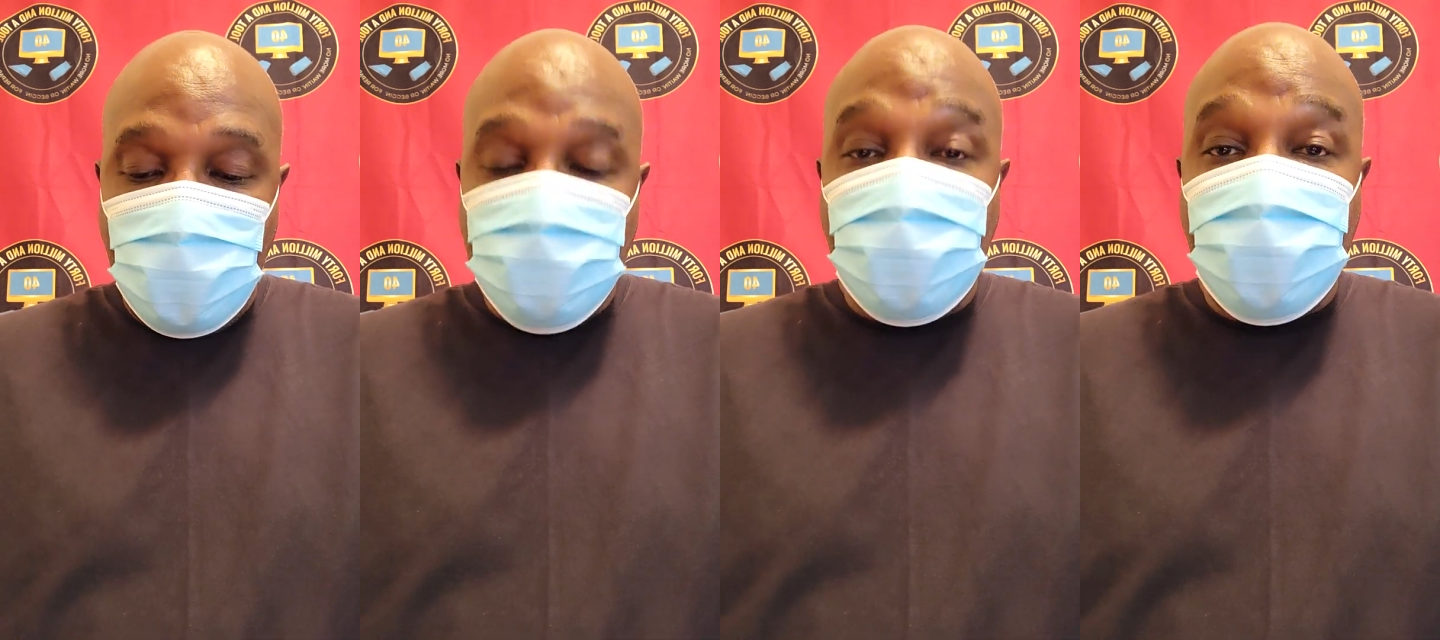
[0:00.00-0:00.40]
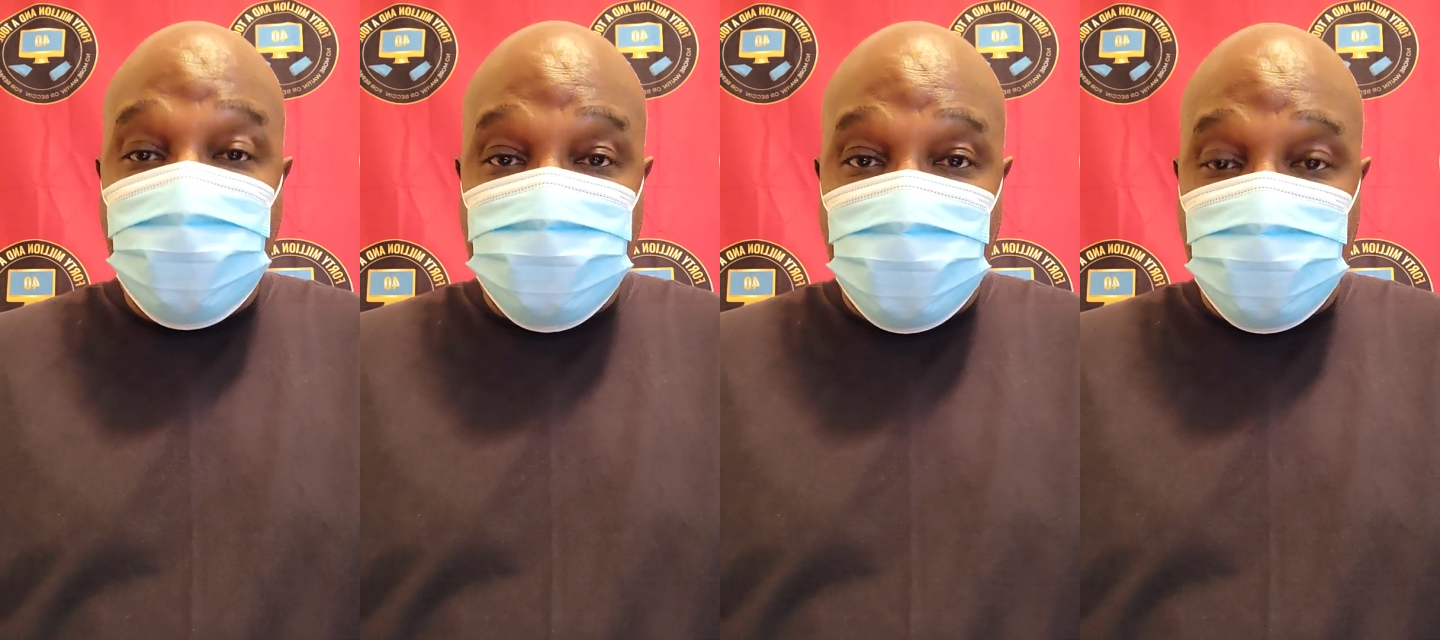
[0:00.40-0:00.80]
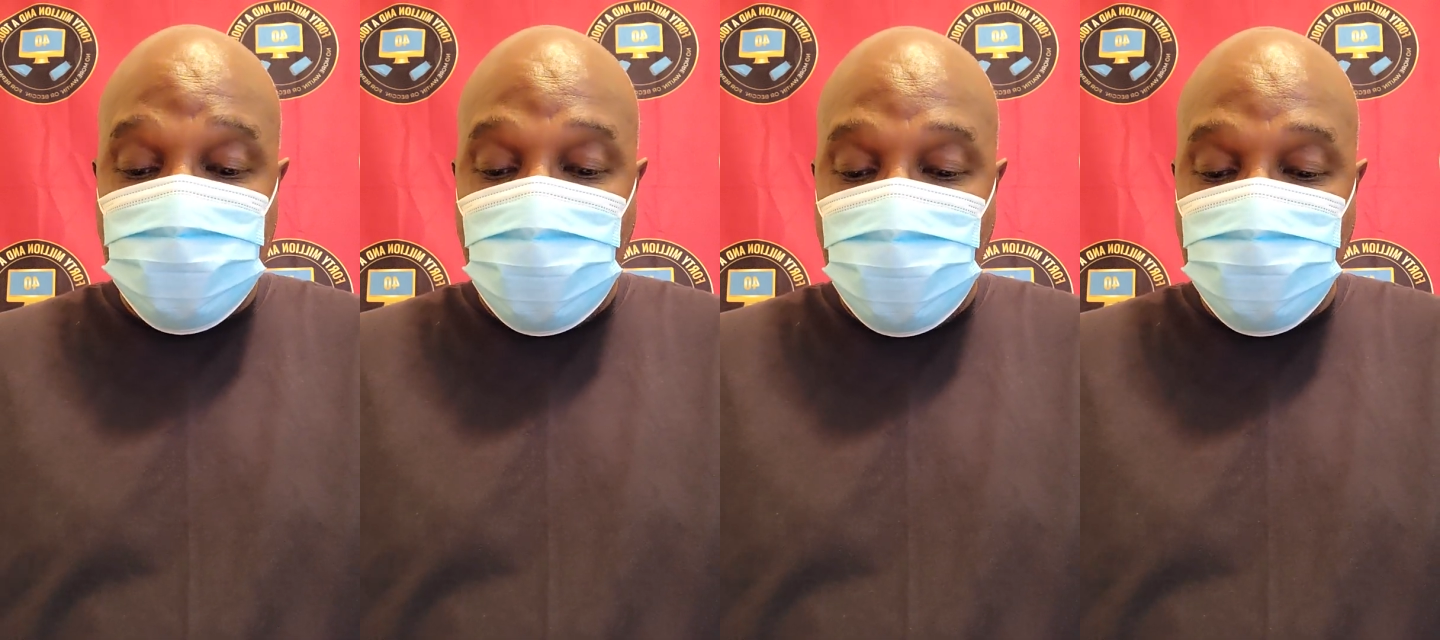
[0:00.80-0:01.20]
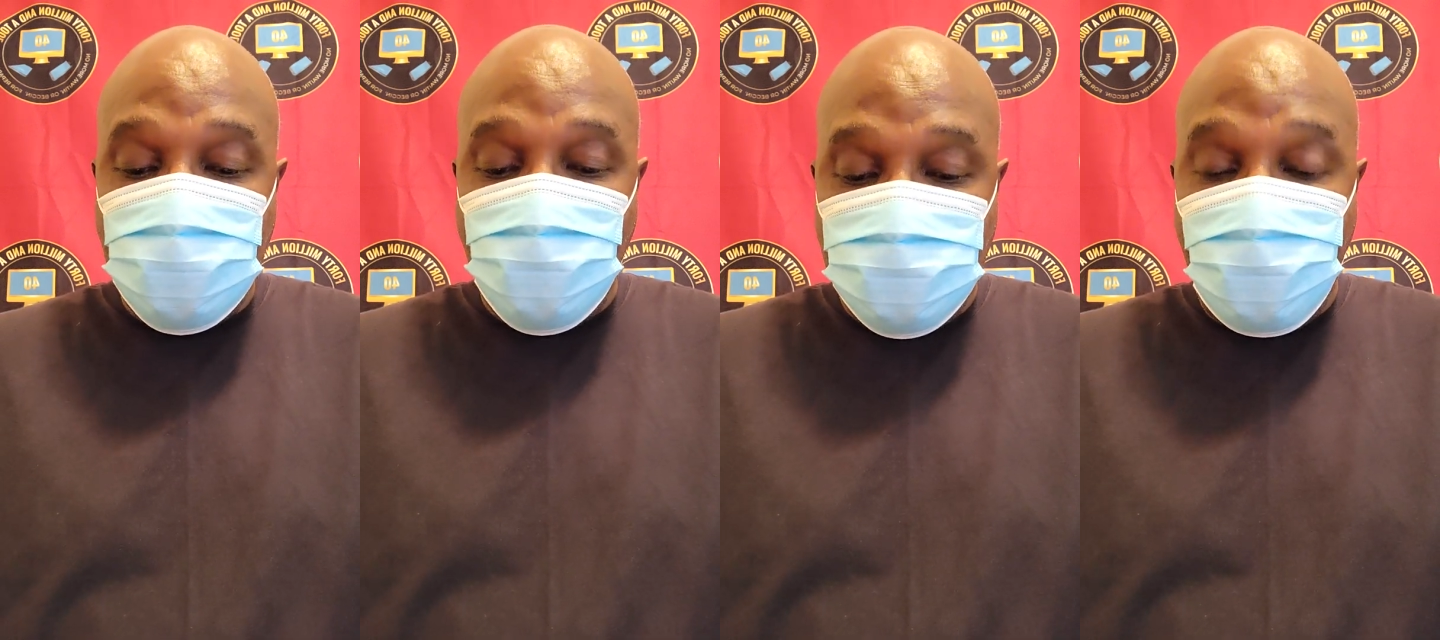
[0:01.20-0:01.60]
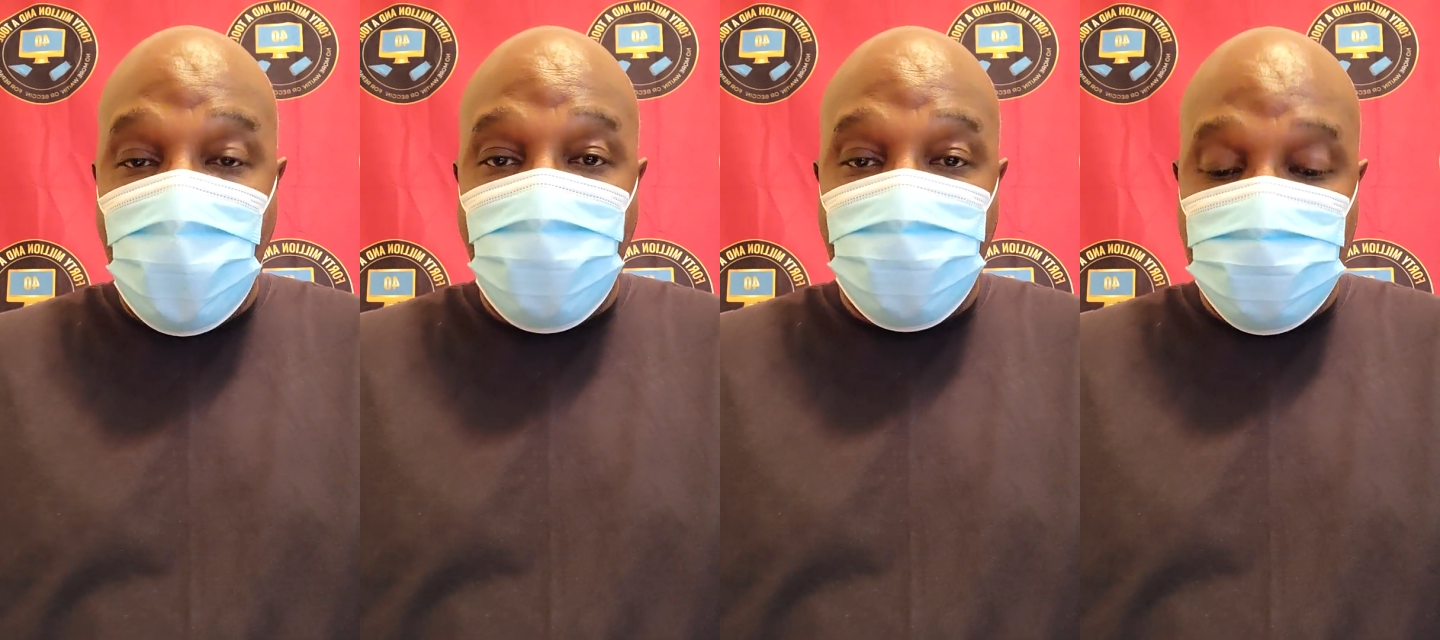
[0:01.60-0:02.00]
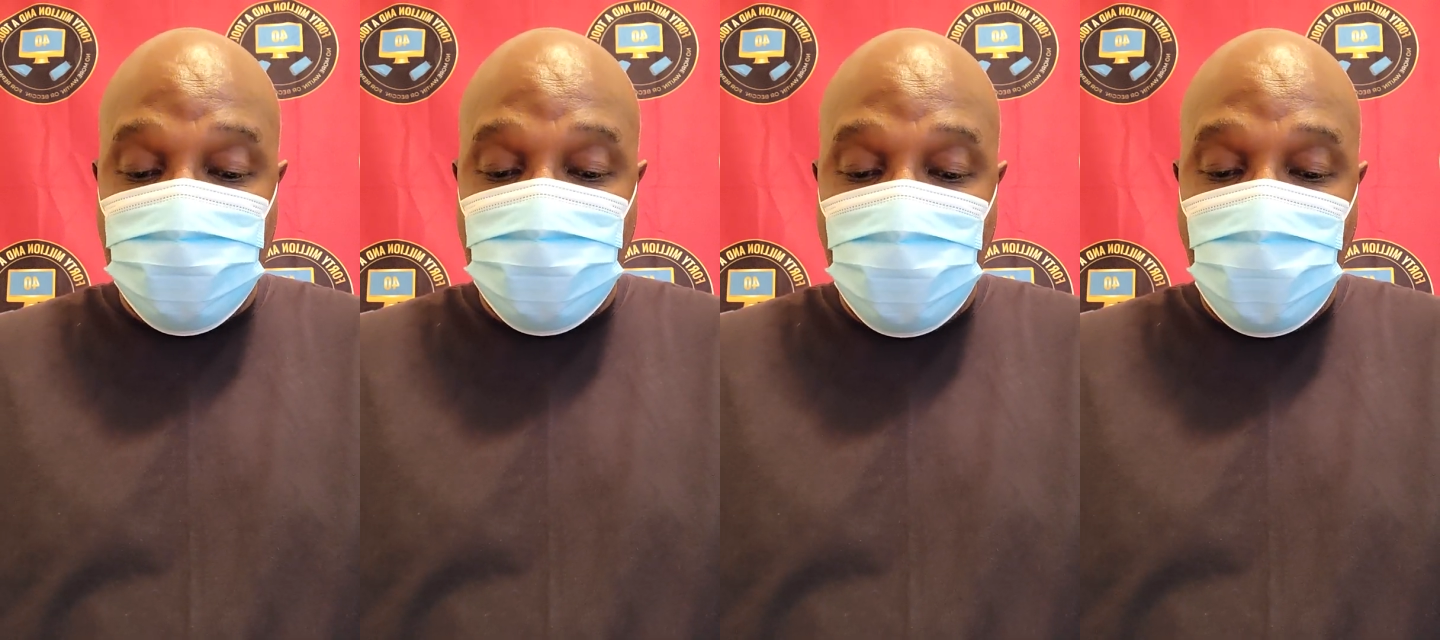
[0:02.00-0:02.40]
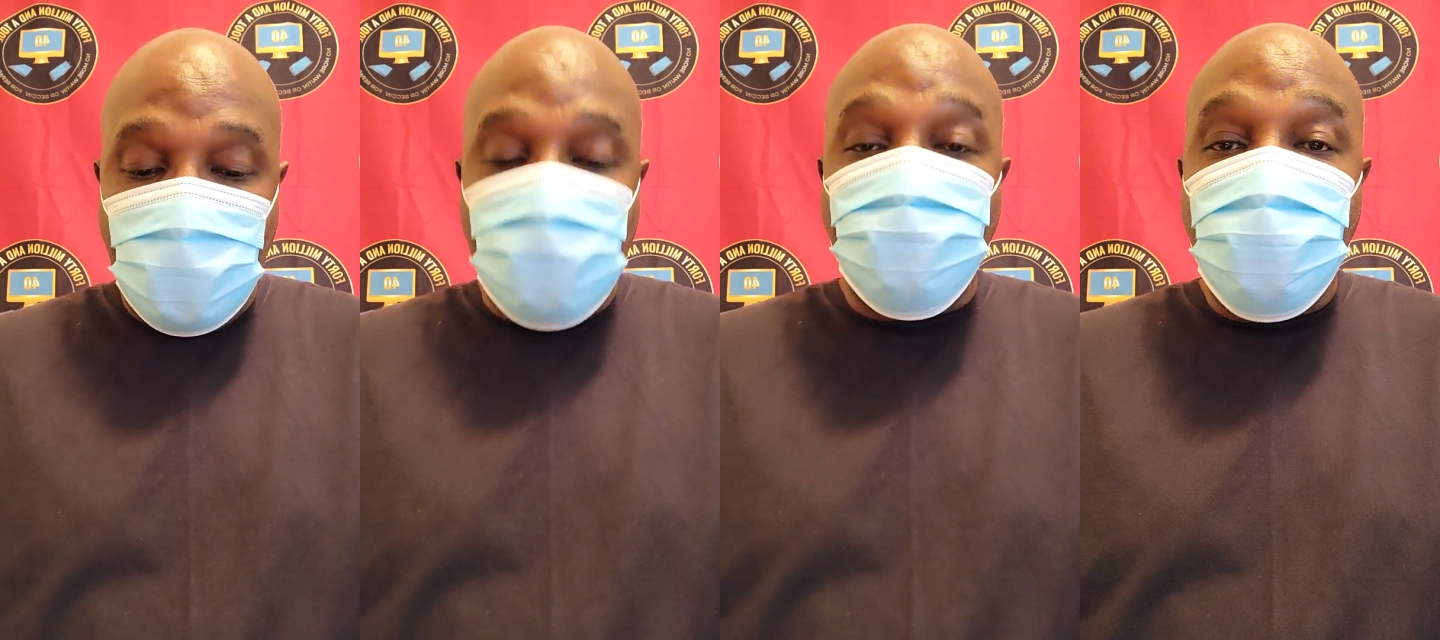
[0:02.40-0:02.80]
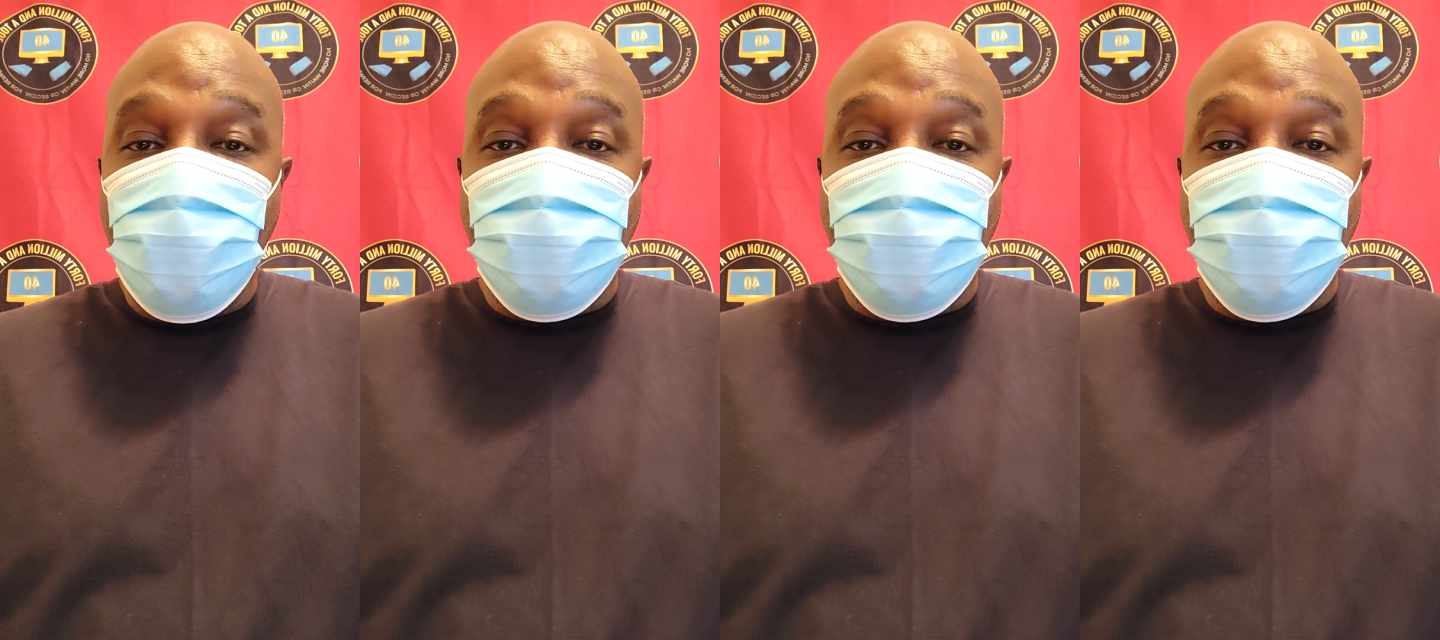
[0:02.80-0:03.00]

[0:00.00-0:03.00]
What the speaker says: the lynchings, church bombings, and pure